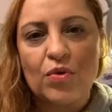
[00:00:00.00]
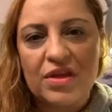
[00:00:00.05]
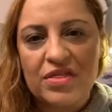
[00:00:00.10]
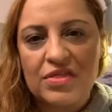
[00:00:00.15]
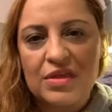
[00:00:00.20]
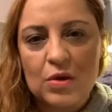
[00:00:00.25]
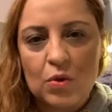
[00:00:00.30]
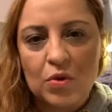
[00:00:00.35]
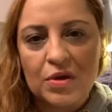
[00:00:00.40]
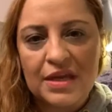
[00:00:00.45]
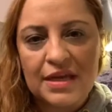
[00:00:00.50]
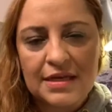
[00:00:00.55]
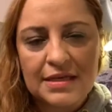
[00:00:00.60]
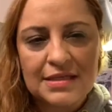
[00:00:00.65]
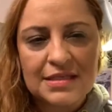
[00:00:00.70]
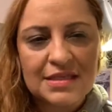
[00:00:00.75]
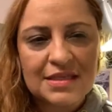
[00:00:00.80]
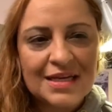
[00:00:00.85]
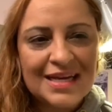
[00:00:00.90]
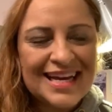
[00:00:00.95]
with the
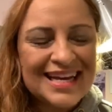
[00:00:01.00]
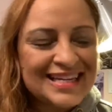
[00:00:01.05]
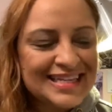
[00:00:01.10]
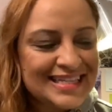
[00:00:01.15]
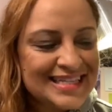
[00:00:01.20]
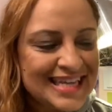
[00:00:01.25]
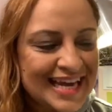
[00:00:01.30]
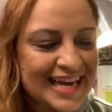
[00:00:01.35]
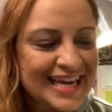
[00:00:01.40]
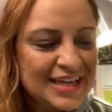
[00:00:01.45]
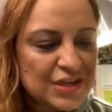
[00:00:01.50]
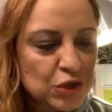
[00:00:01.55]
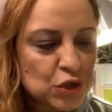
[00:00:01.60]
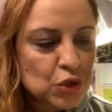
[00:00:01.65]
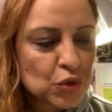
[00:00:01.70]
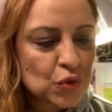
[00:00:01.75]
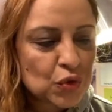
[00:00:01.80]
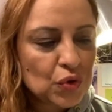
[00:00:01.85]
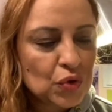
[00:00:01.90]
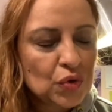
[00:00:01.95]
audience. Day
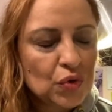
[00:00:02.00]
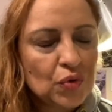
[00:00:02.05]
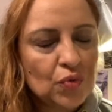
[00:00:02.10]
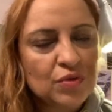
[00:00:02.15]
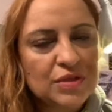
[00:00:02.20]
2